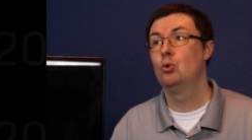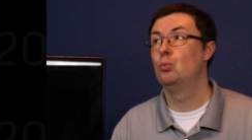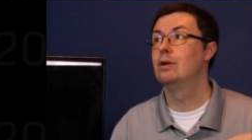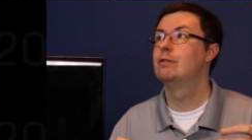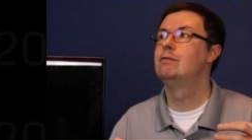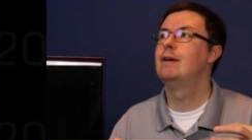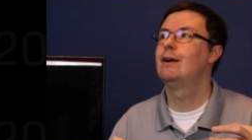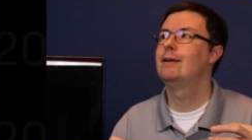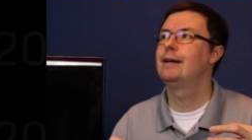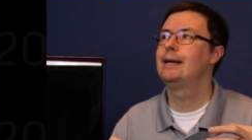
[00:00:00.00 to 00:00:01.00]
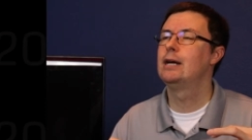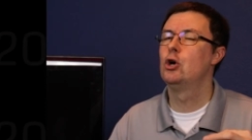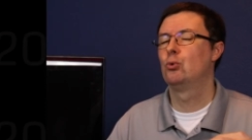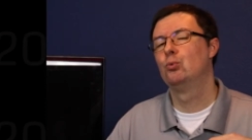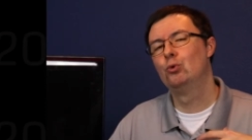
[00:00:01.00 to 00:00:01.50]
with very
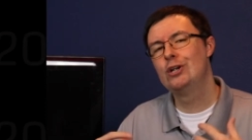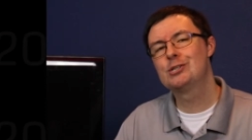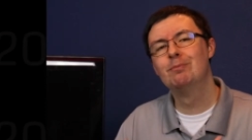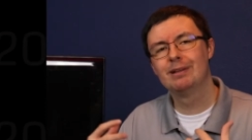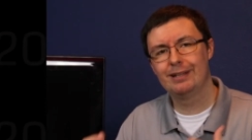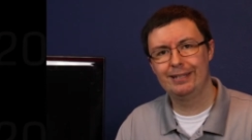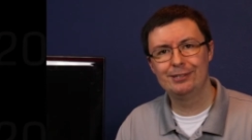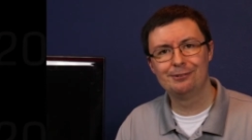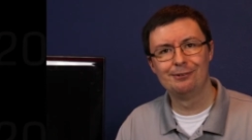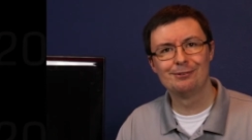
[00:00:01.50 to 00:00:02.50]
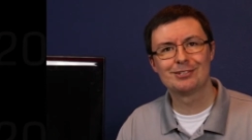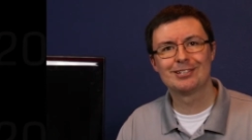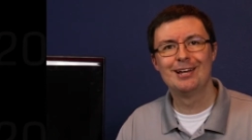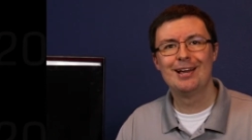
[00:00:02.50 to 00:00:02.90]
rich millennials